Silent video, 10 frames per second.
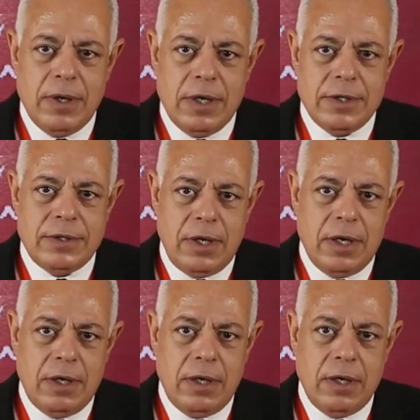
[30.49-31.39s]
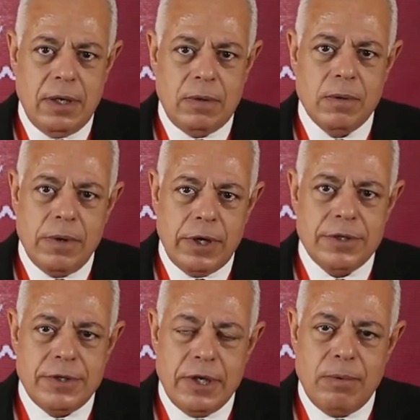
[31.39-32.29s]
is uh, chronic
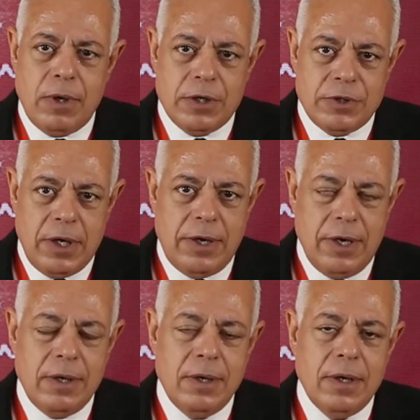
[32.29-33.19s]
stable angina